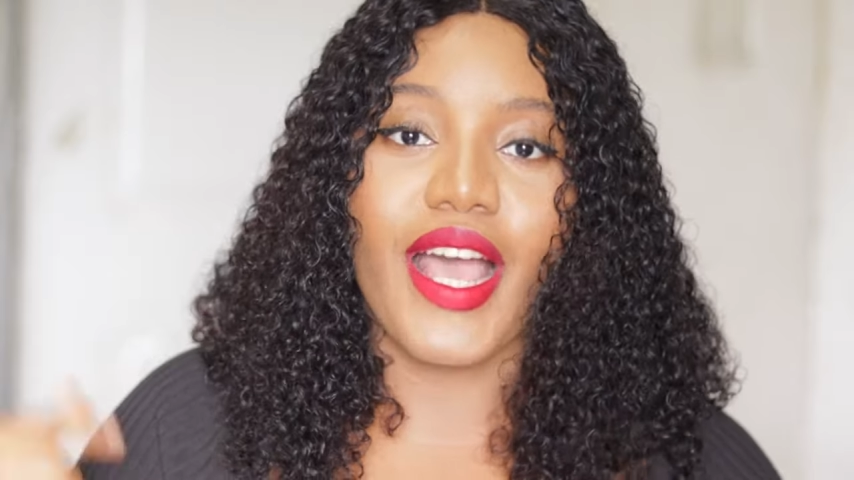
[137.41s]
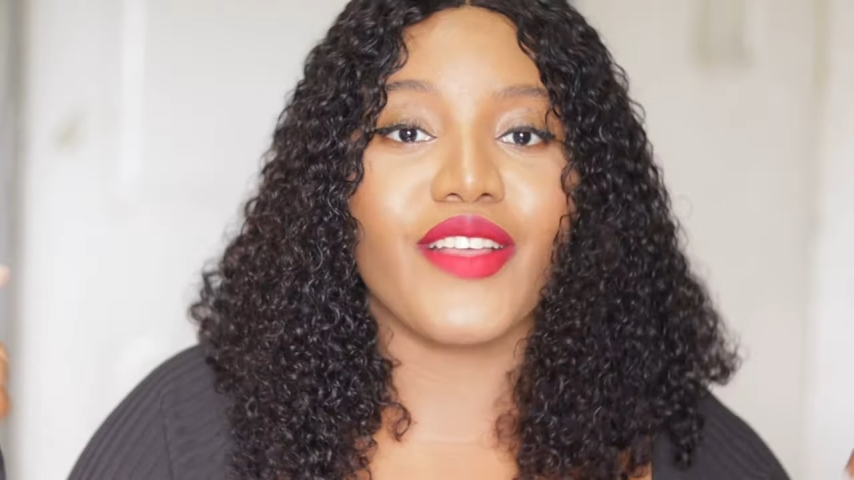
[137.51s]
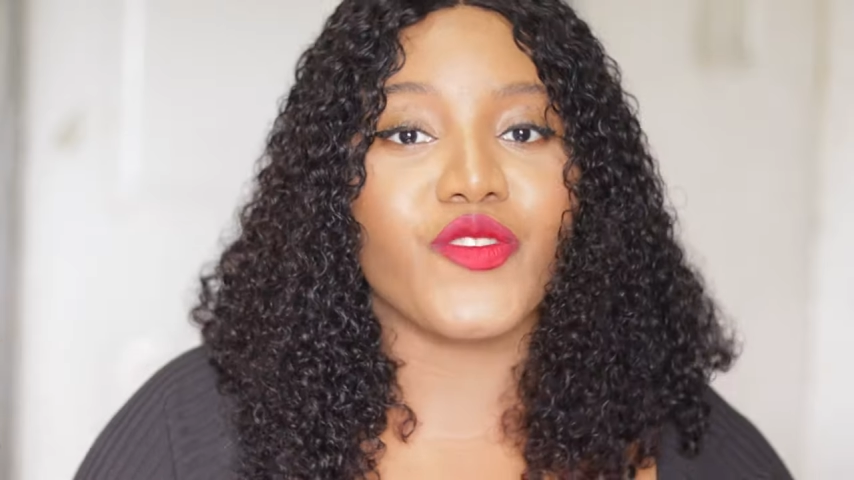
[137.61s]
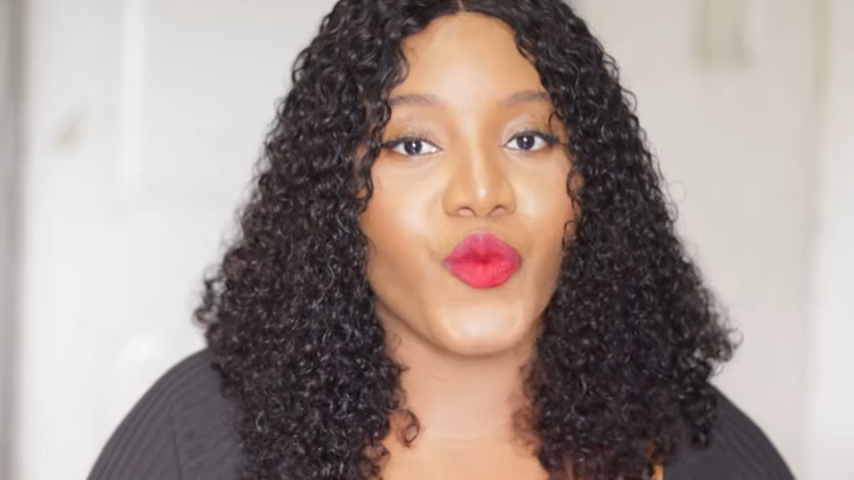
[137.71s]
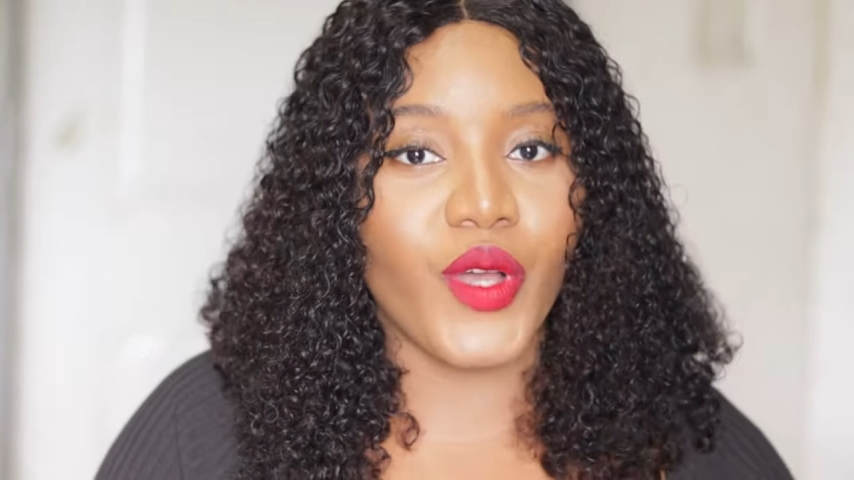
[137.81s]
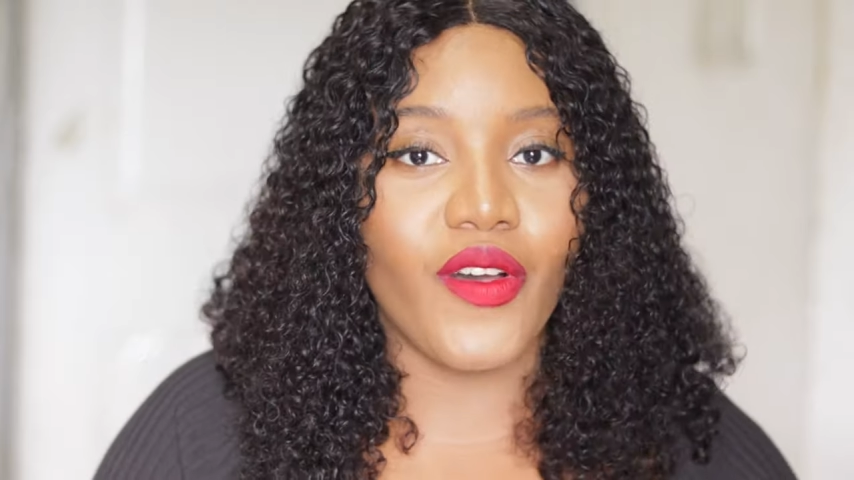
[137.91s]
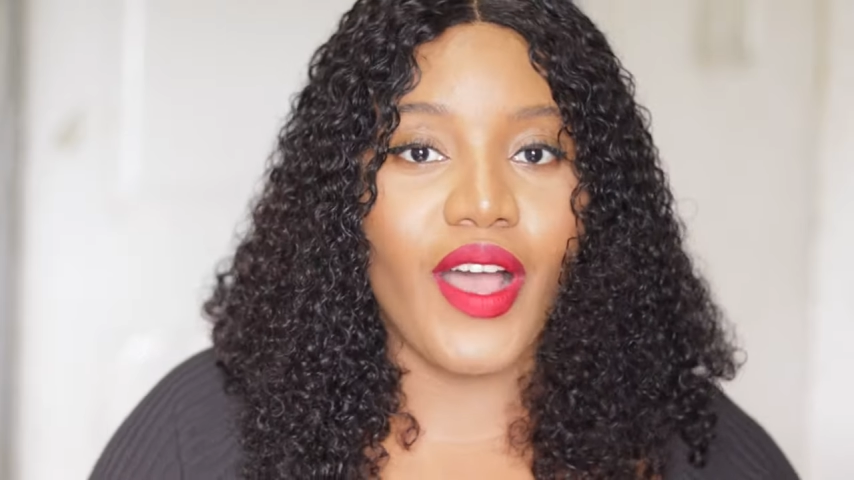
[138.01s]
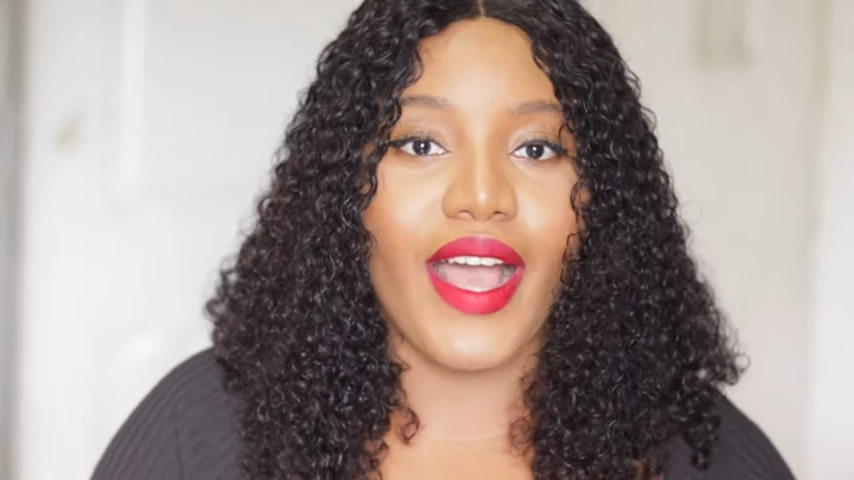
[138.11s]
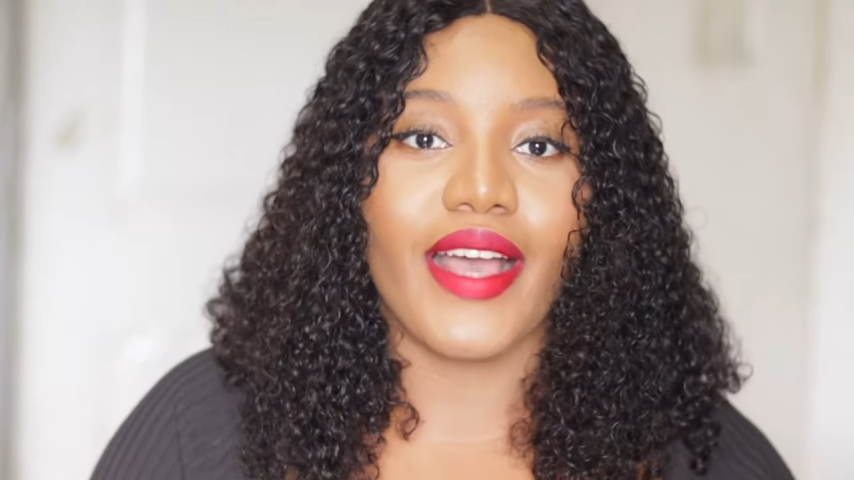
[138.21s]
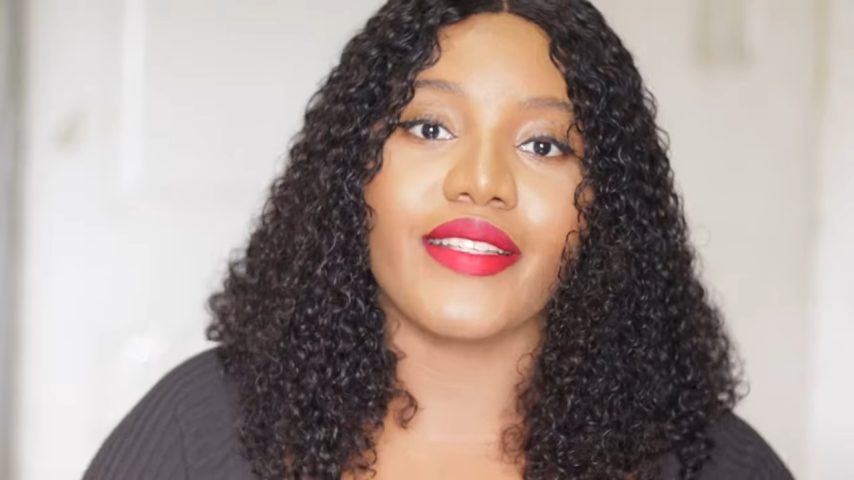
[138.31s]
as
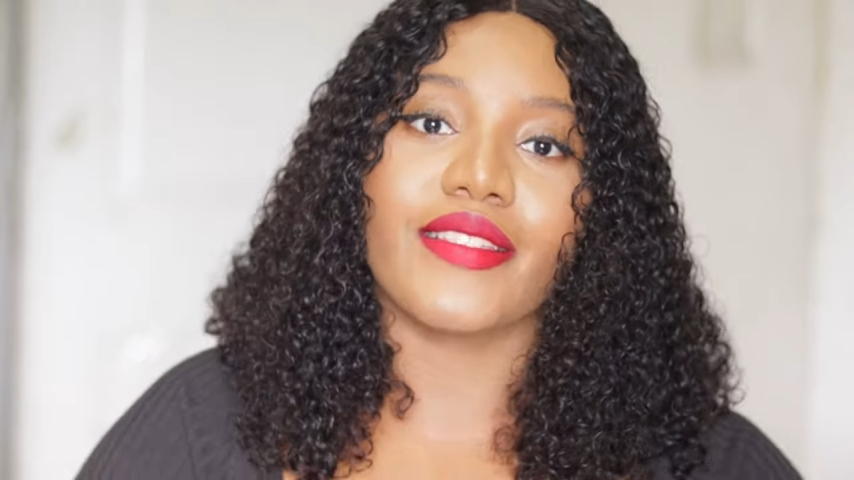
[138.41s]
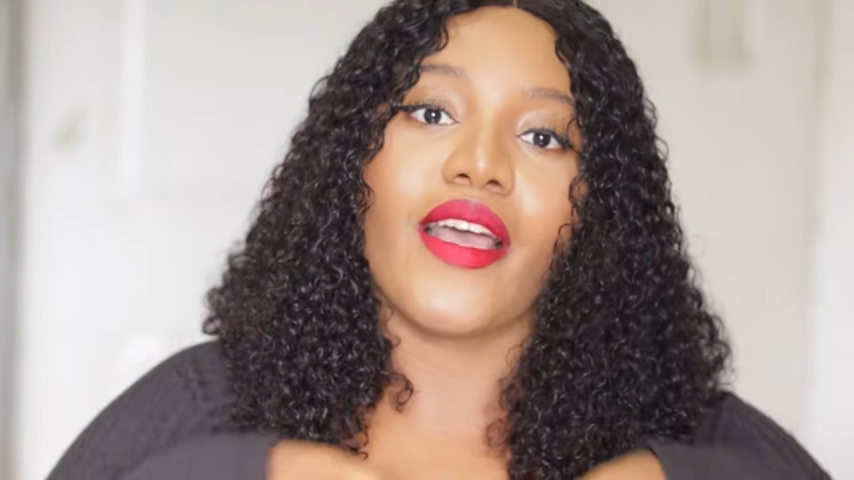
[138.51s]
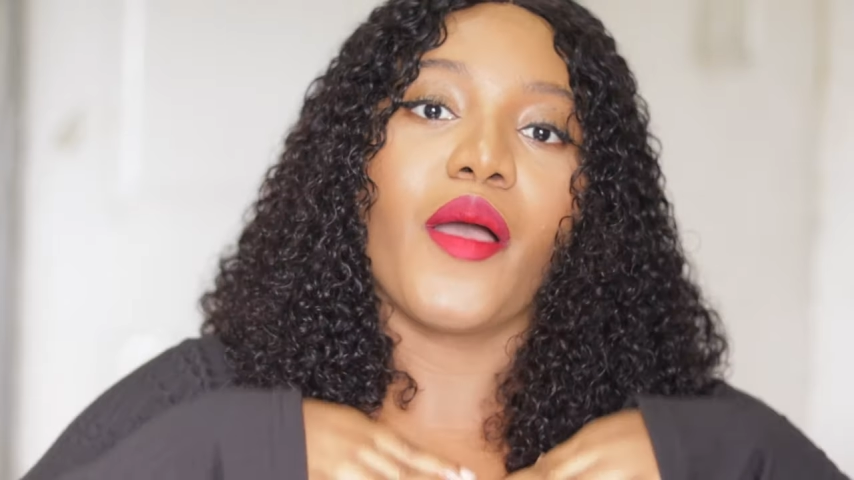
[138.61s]
well as